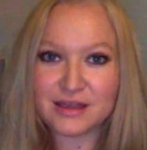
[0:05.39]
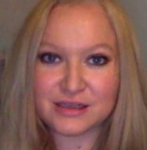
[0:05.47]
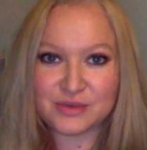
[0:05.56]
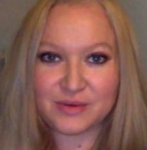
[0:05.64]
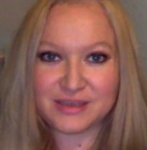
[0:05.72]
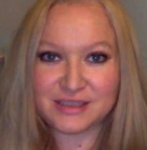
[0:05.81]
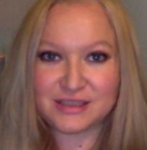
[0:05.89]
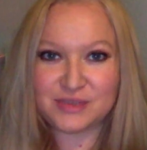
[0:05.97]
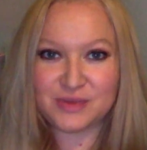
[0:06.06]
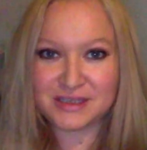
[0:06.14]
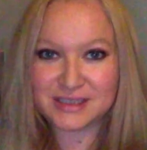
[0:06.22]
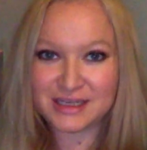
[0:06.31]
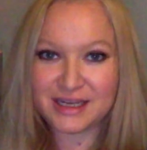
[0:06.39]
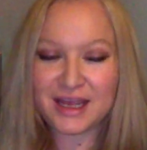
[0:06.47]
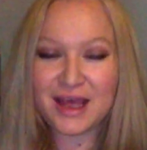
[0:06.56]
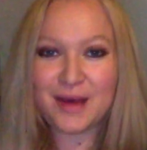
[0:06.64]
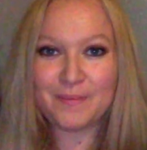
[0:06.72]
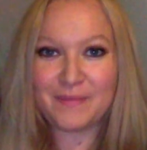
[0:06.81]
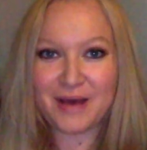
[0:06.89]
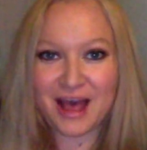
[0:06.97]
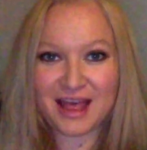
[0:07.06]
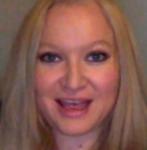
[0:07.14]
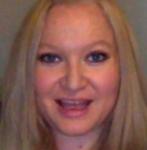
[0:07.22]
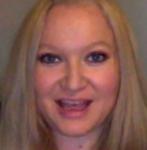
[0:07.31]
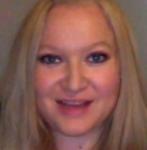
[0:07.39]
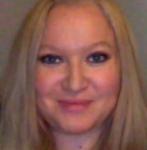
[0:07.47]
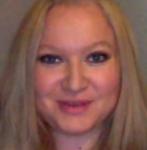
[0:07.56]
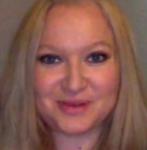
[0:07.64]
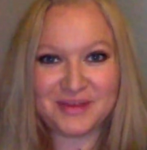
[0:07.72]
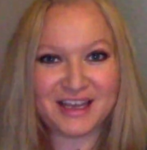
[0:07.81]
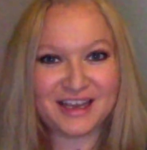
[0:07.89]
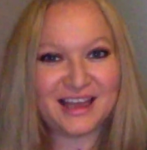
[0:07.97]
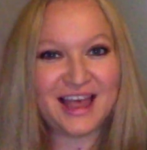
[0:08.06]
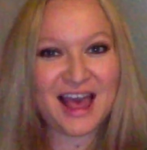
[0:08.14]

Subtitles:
2020 by Gaia Blooming.